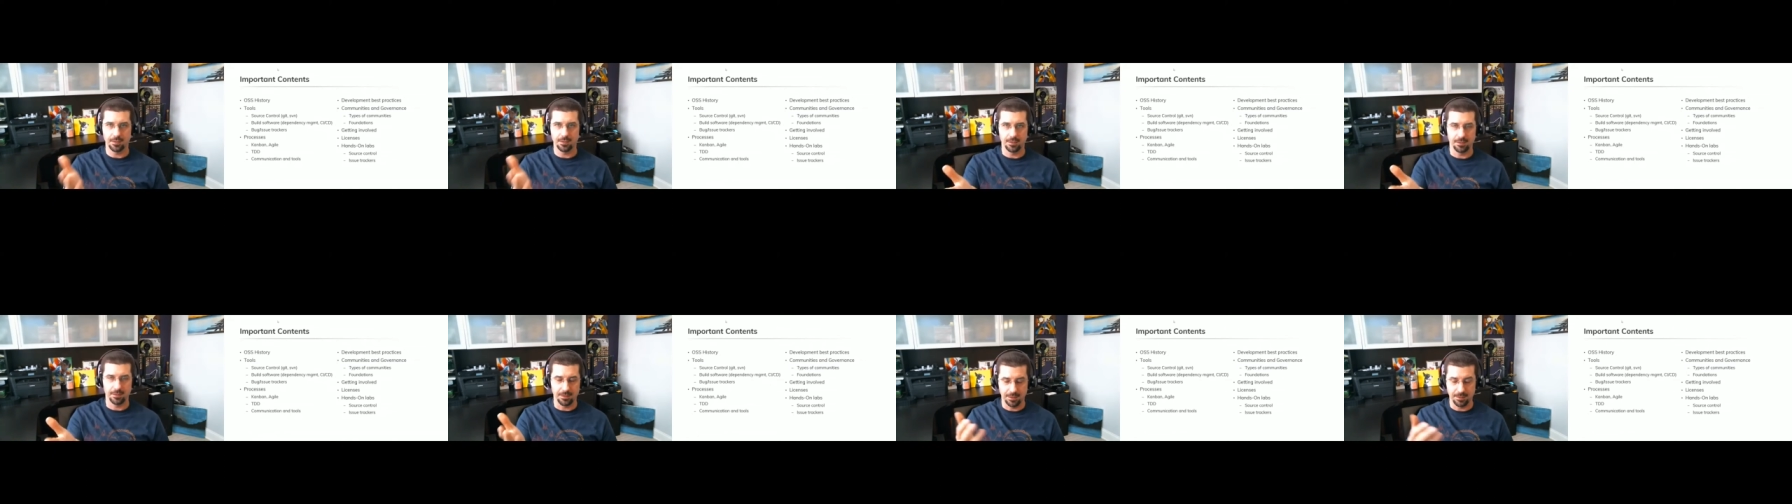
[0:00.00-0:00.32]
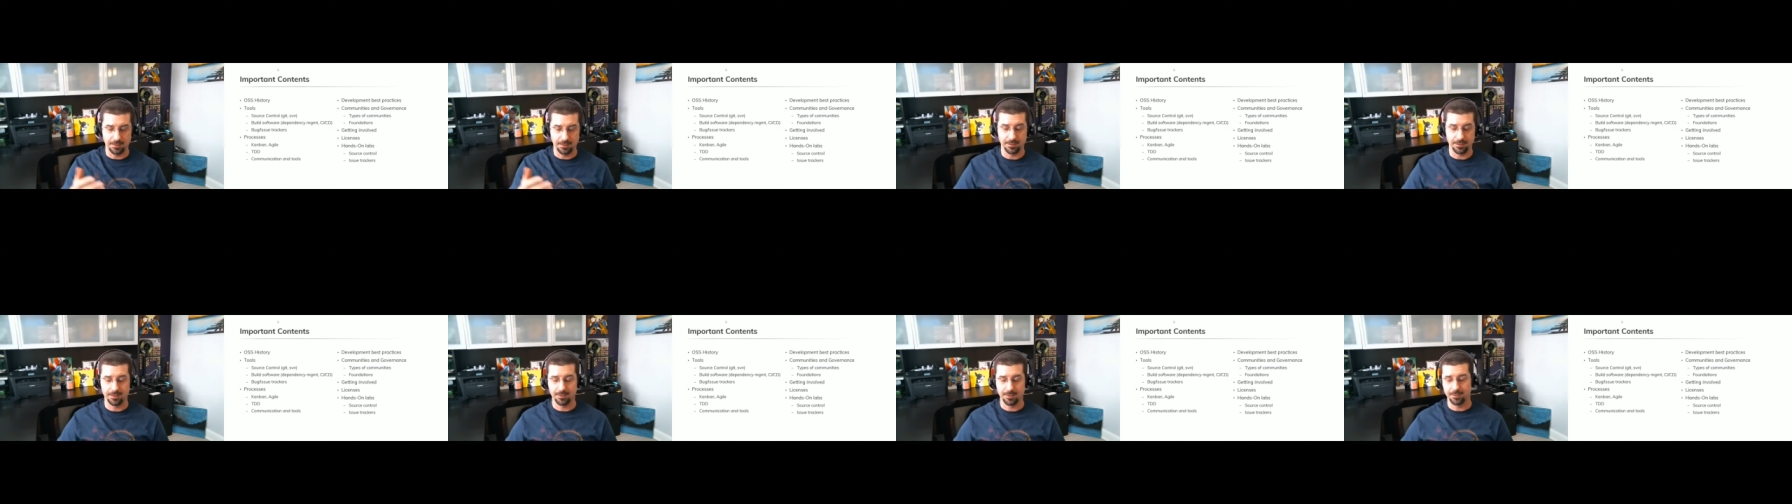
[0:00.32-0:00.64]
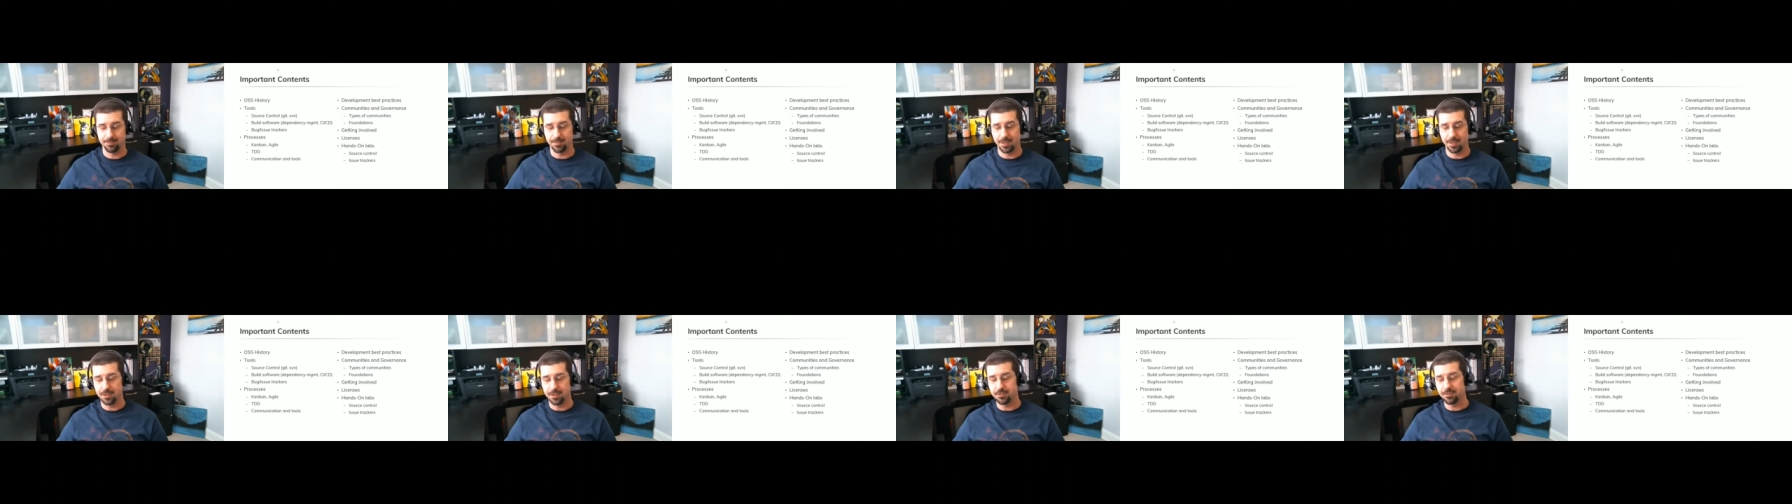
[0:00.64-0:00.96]
and and
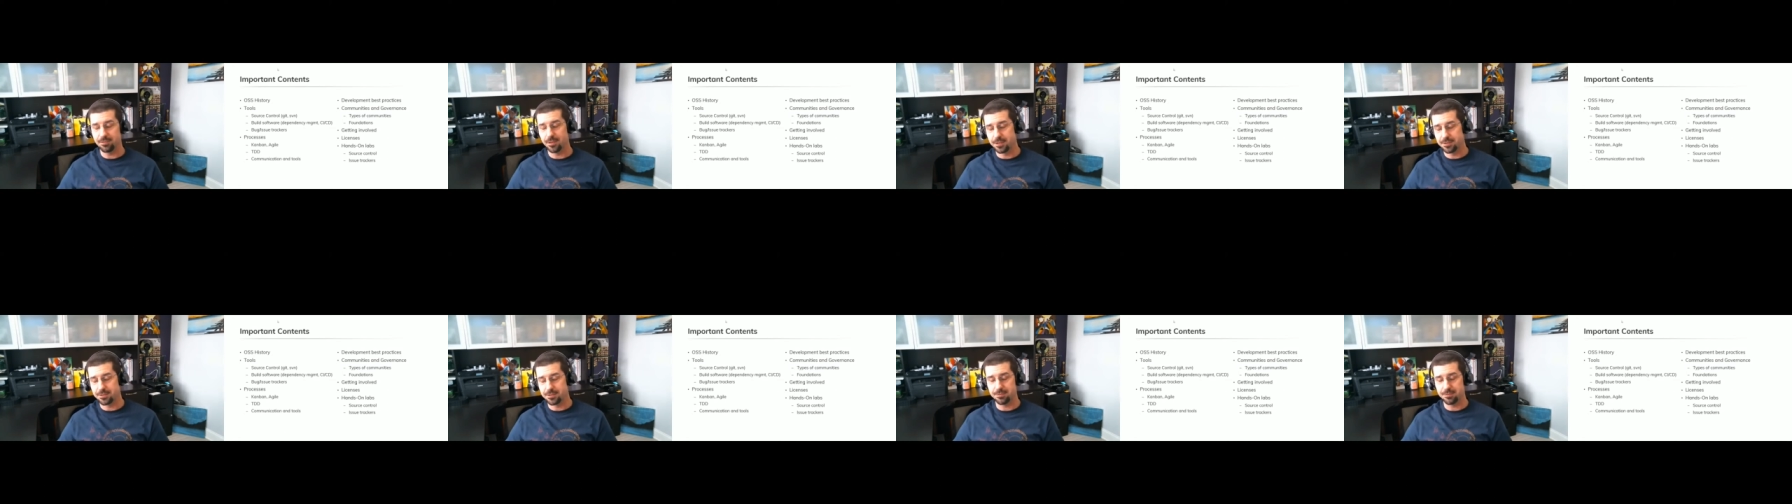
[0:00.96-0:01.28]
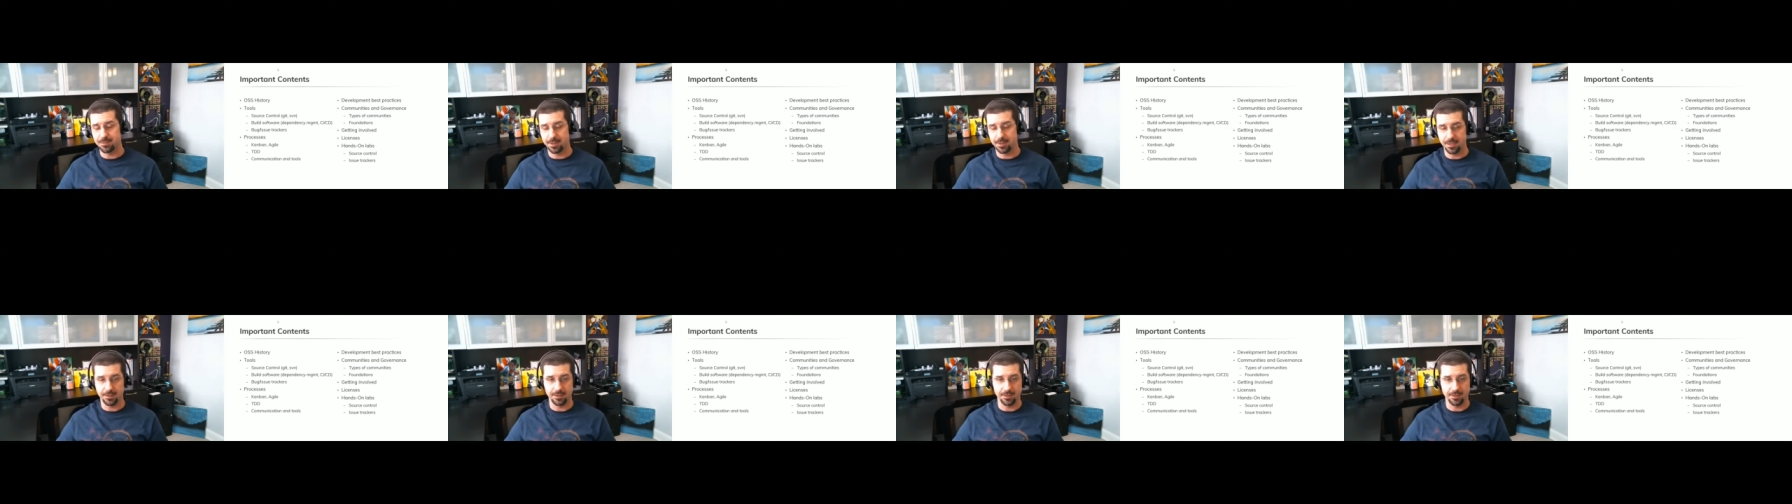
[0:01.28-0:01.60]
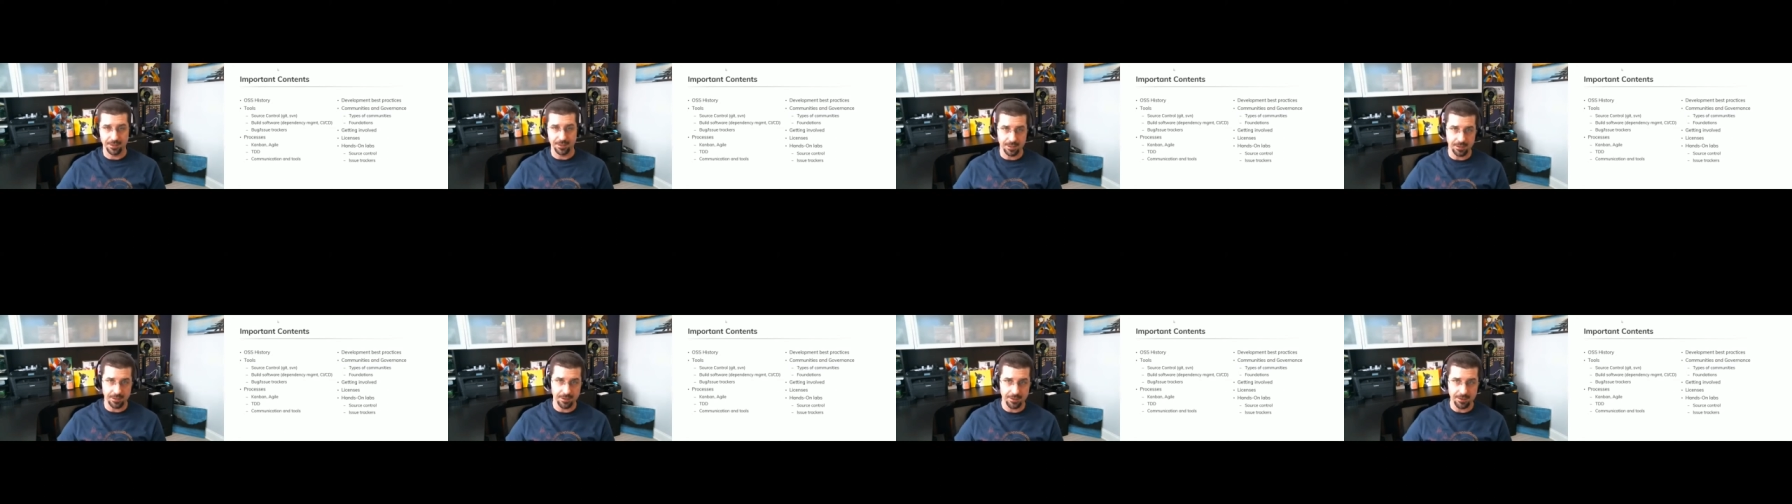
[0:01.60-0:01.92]
many friends of mine are
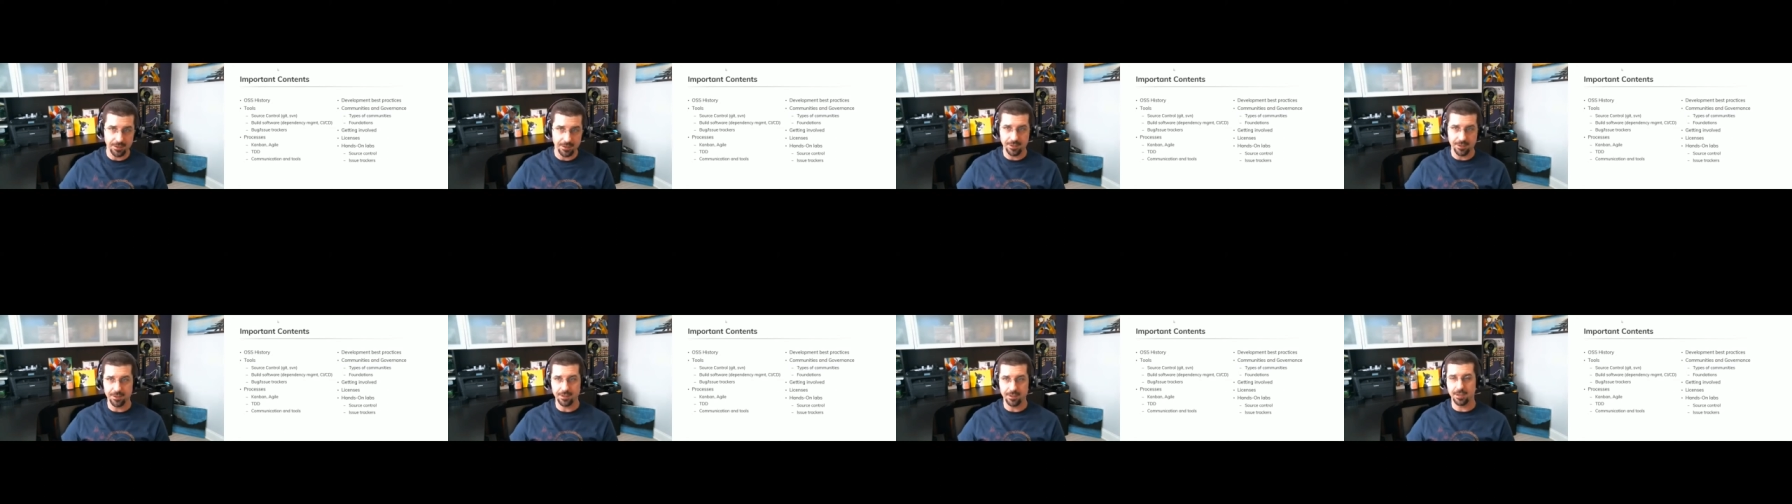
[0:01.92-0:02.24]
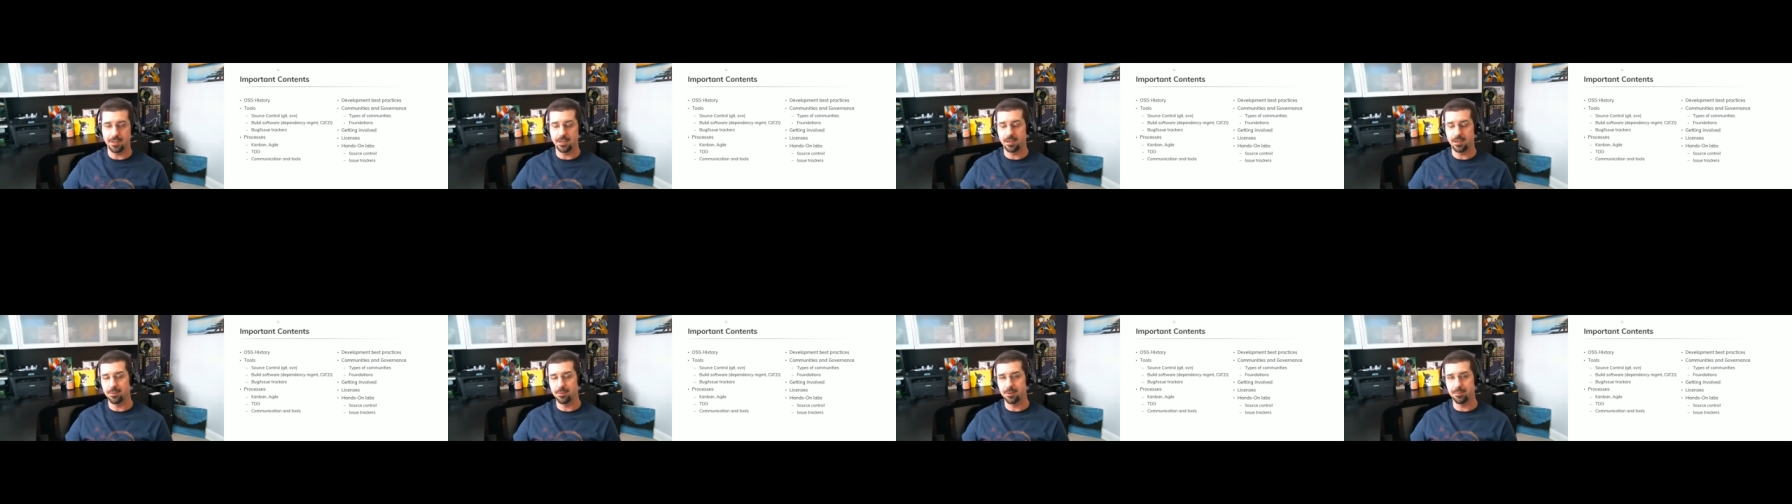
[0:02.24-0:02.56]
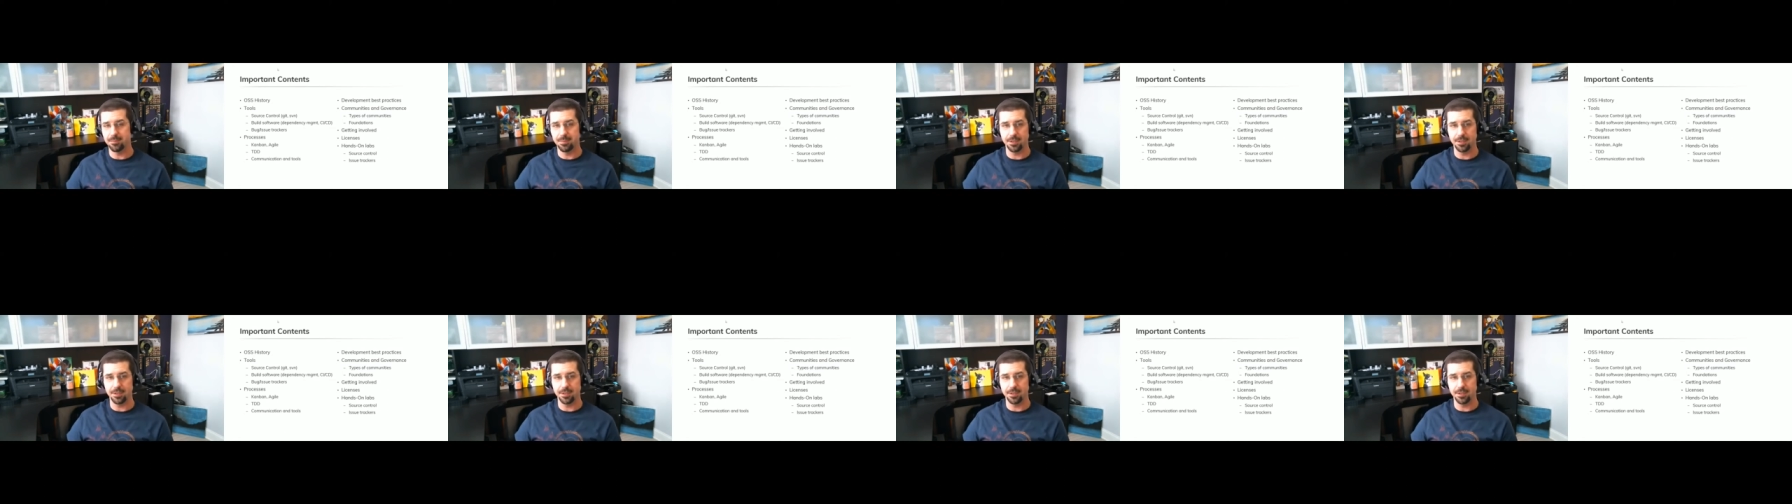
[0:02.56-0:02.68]
on the other end of the camera,